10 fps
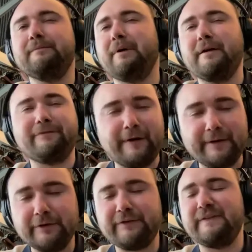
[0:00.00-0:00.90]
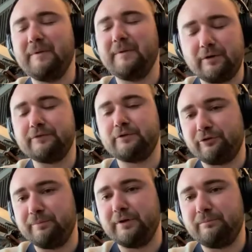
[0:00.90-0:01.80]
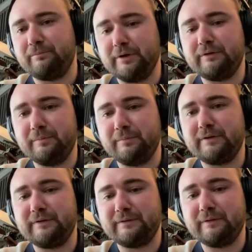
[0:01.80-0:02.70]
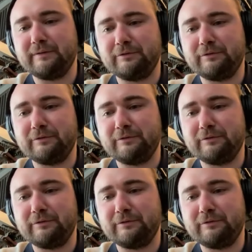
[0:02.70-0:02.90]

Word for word: by far not similar, of course, but but but uh,